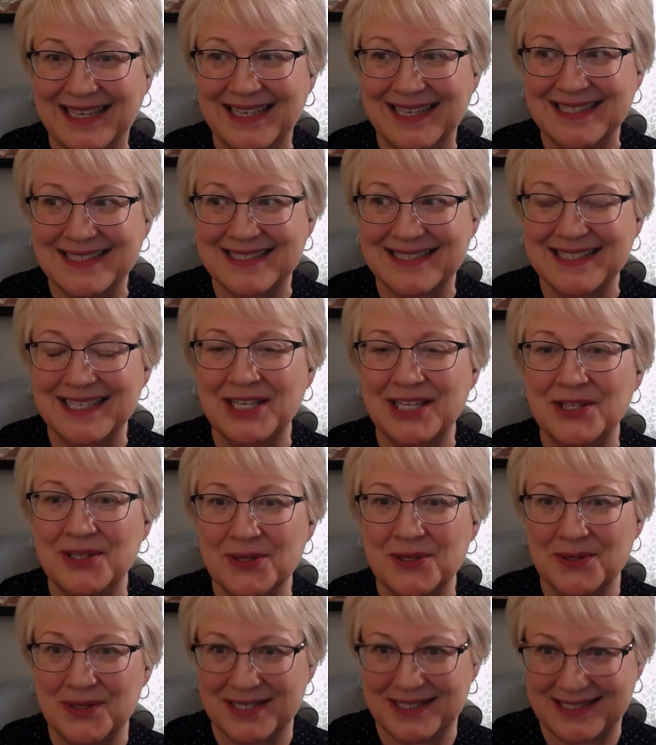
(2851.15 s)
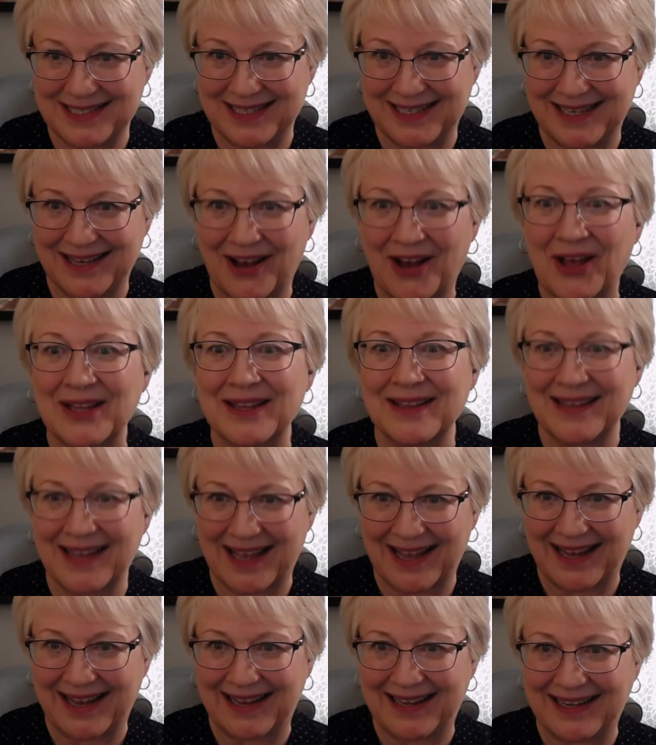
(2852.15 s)
is seeing nudity
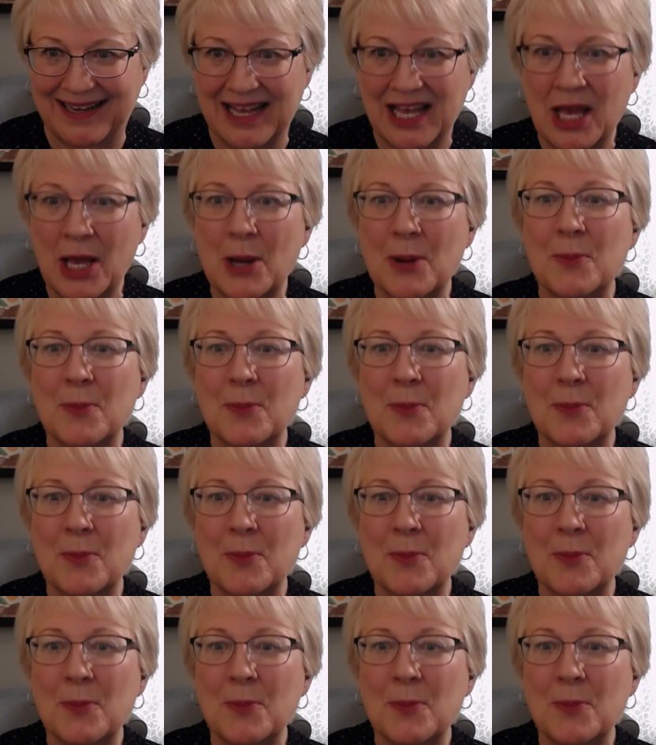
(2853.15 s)
online,